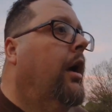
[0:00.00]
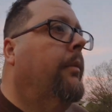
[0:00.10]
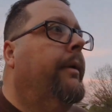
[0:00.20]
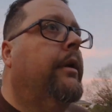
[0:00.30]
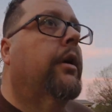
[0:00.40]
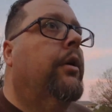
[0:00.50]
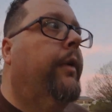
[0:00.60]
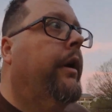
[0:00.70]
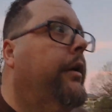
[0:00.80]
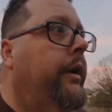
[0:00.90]
I'm gonna go
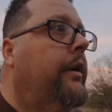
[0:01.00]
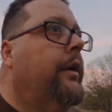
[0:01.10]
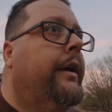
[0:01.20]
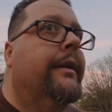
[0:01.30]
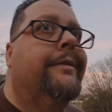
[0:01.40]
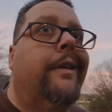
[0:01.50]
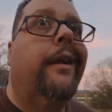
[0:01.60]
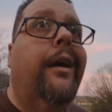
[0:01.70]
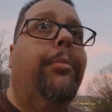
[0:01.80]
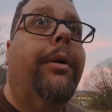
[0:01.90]
around here and get
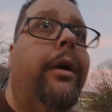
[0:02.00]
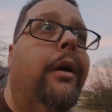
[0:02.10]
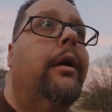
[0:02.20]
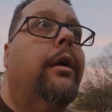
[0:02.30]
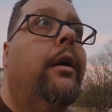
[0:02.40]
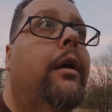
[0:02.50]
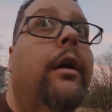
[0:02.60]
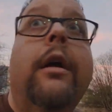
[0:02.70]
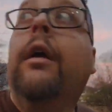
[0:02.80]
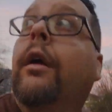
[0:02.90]
set up,
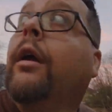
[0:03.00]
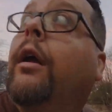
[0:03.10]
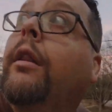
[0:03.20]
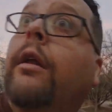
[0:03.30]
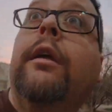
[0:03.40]
and